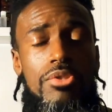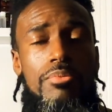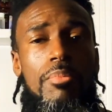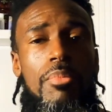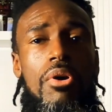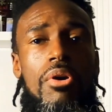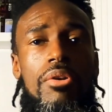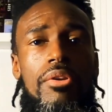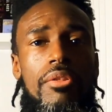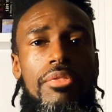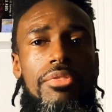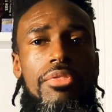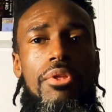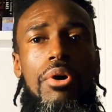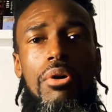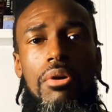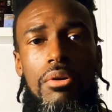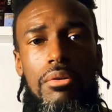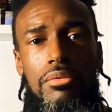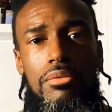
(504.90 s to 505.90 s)
what spawned the
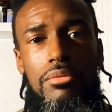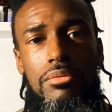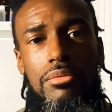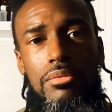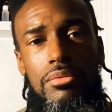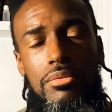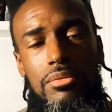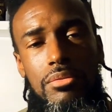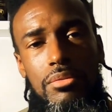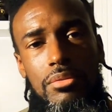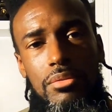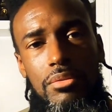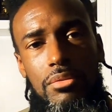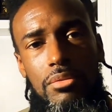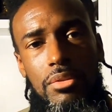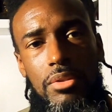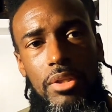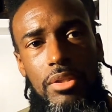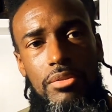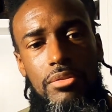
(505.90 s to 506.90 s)
thought
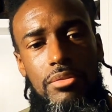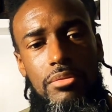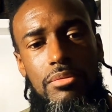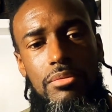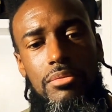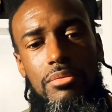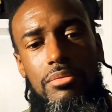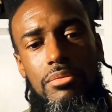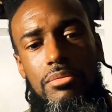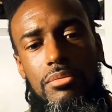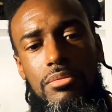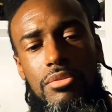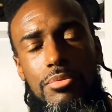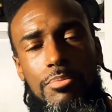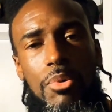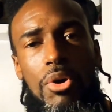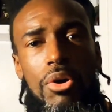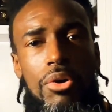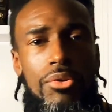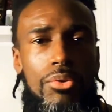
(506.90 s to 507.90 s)
that
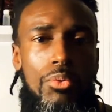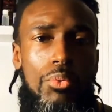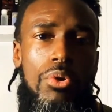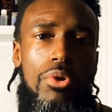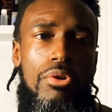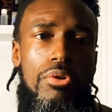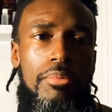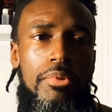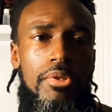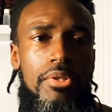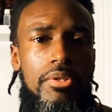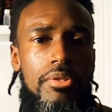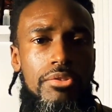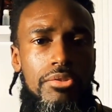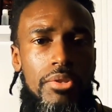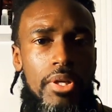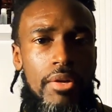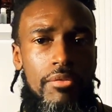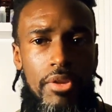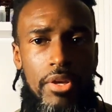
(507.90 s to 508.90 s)
spawned the Word?
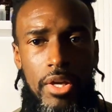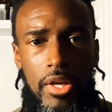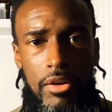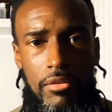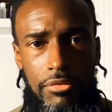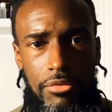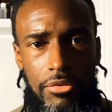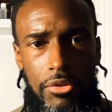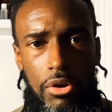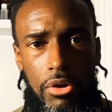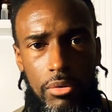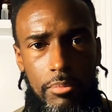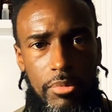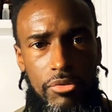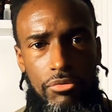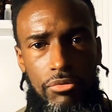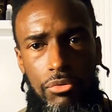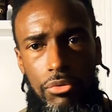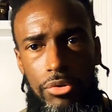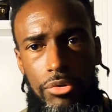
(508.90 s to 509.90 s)
Because you have to have thought
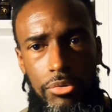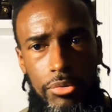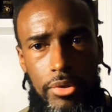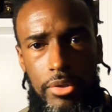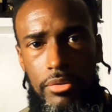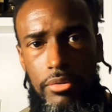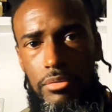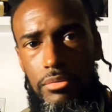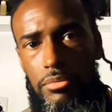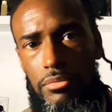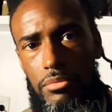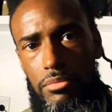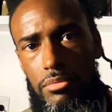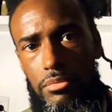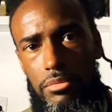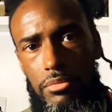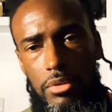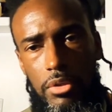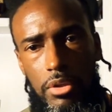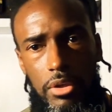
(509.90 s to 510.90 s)
before you can
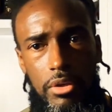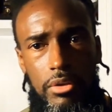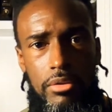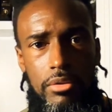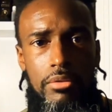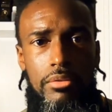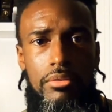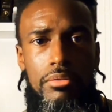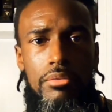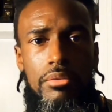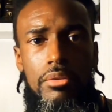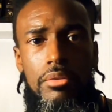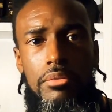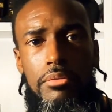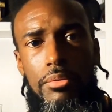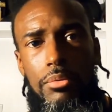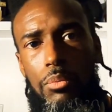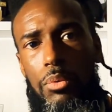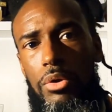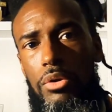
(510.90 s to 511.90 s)
utter
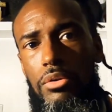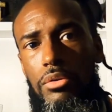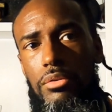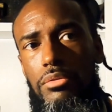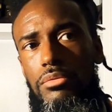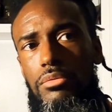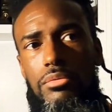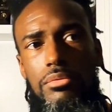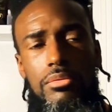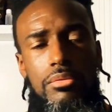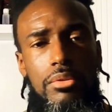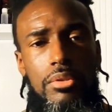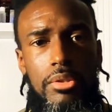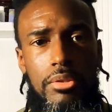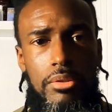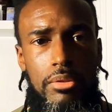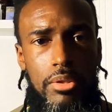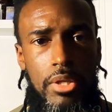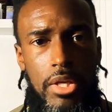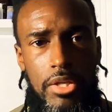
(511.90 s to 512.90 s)
the word.
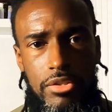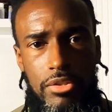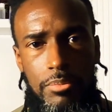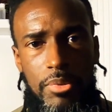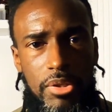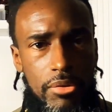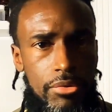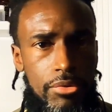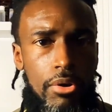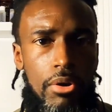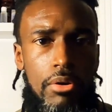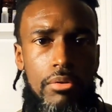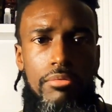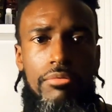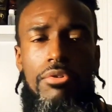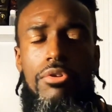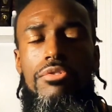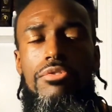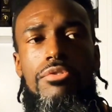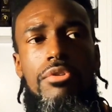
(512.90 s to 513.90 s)
It has to be a thought
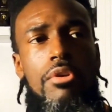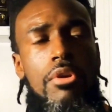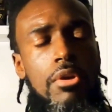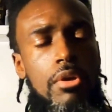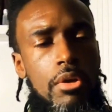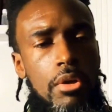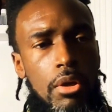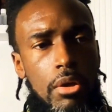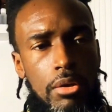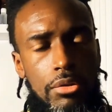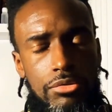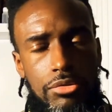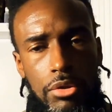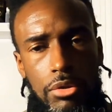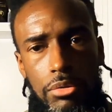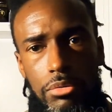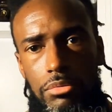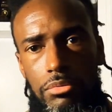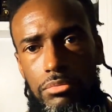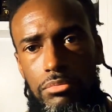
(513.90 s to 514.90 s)
first.
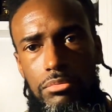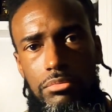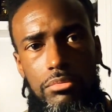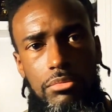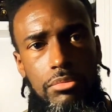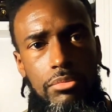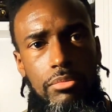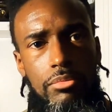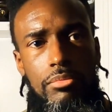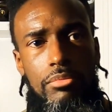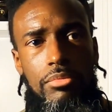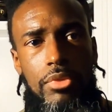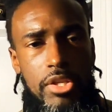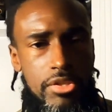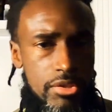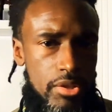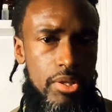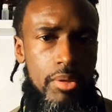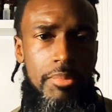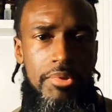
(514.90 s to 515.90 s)
So
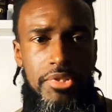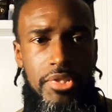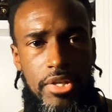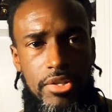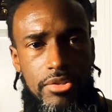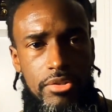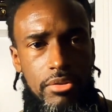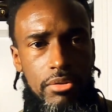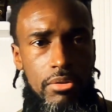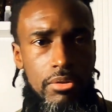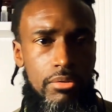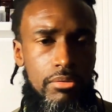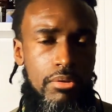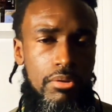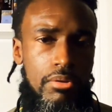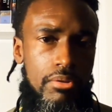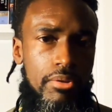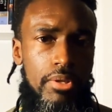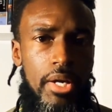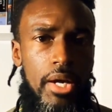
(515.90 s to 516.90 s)
that's a limitation
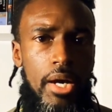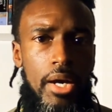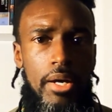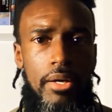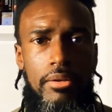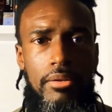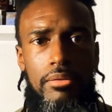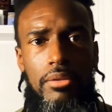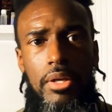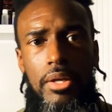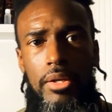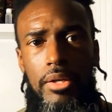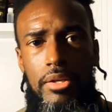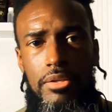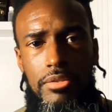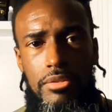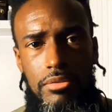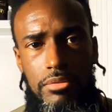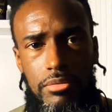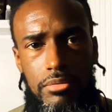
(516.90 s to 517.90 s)
on God, I
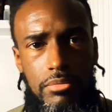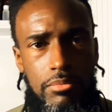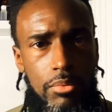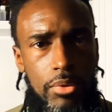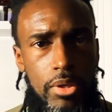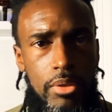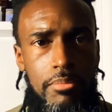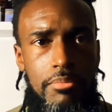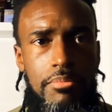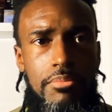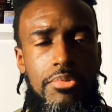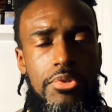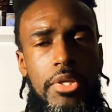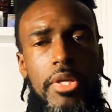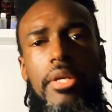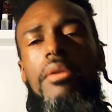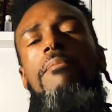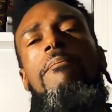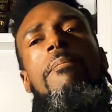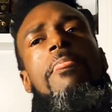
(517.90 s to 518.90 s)
guess is what I'm
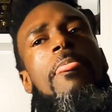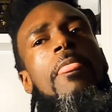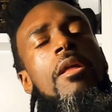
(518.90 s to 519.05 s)
saying.